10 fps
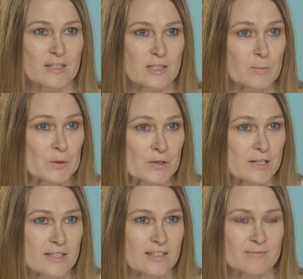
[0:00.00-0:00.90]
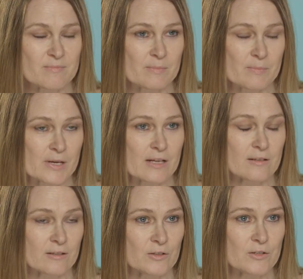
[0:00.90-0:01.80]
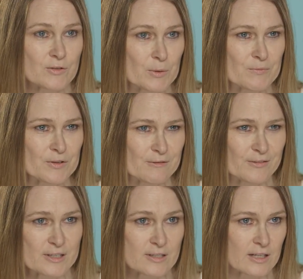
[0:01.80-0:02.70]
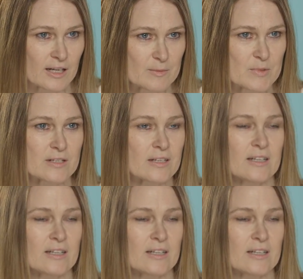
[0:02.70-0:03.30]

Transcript: experience in being in the newsroom for the first time and